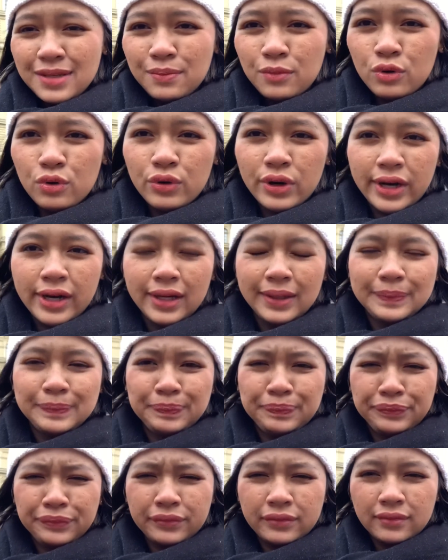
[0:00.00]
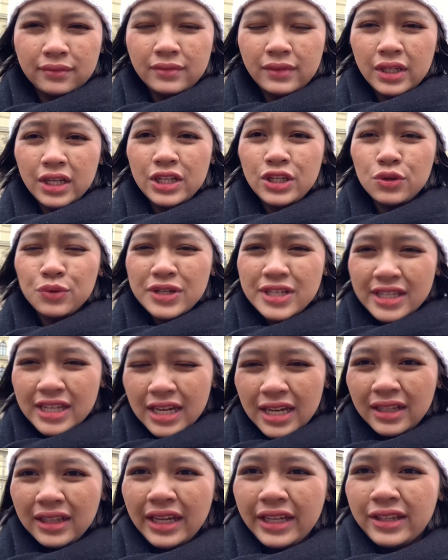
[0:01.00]
more
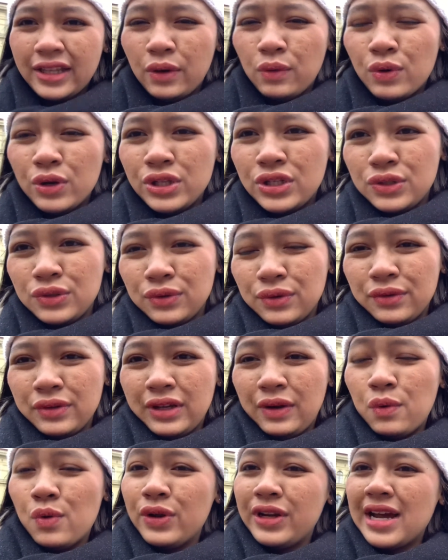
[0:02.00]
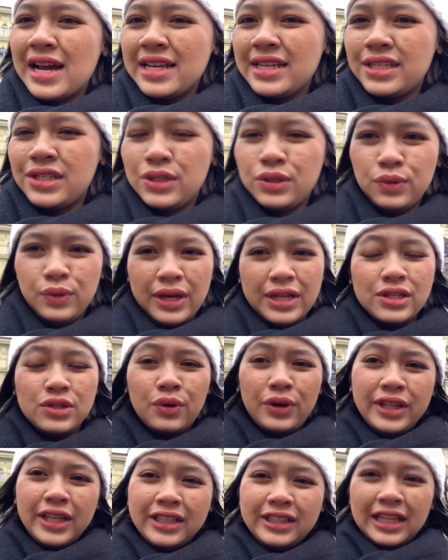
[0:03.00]
interesting. Like they want us to
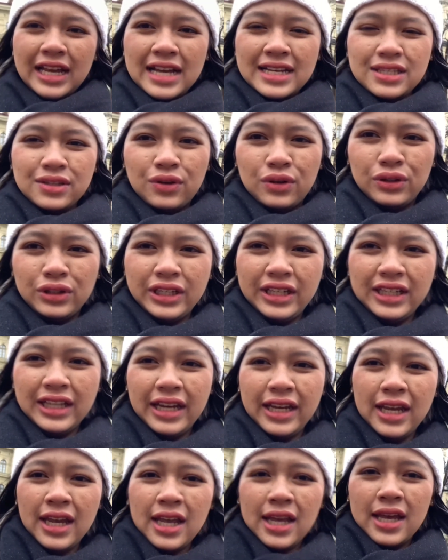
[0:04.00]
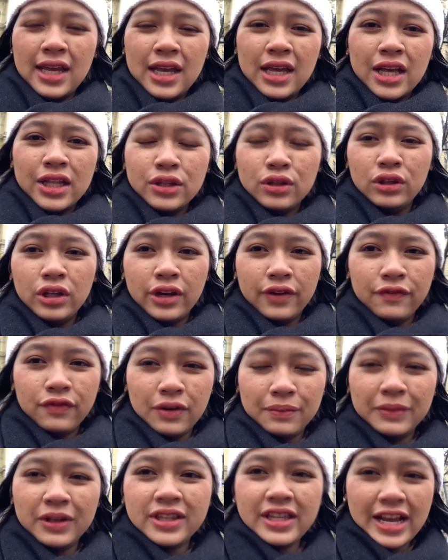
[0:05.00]
enjoy the class, not only like to learn
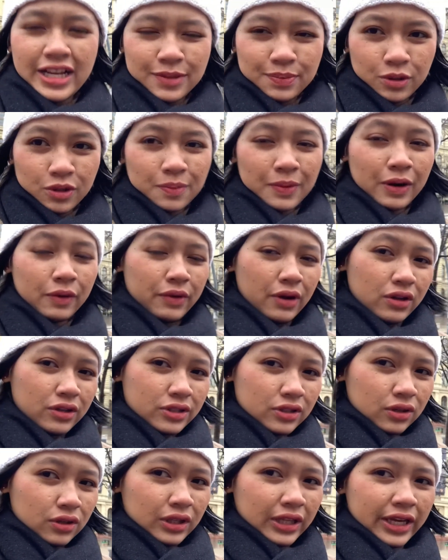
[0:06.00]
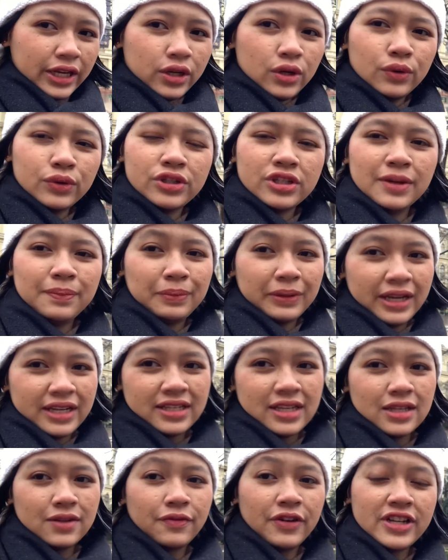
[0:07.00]
from the textbook, but we also like go to the
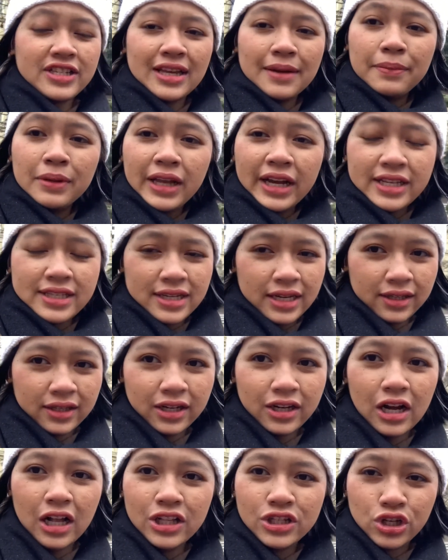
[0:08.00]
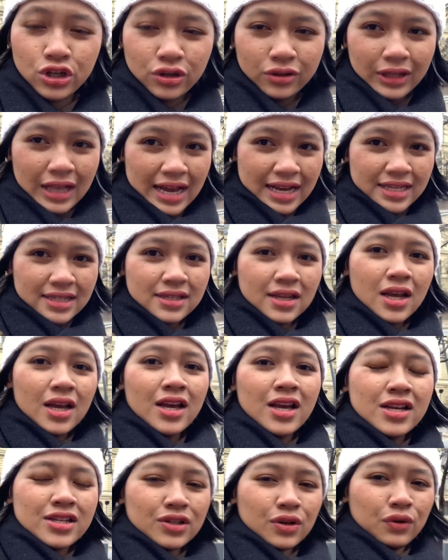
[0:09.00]
places. For example, I take the culture class,
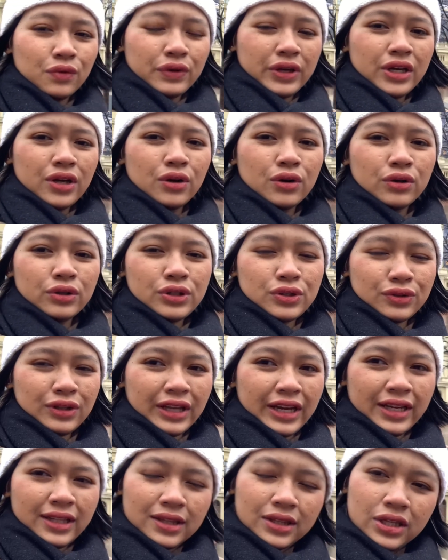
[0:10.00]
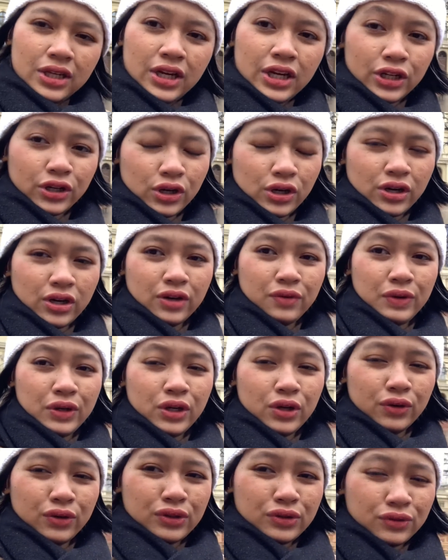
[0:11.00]
so we go to like theater, we
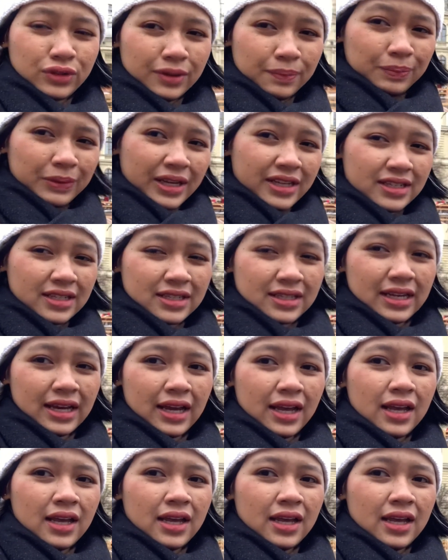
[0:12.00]
go to the places that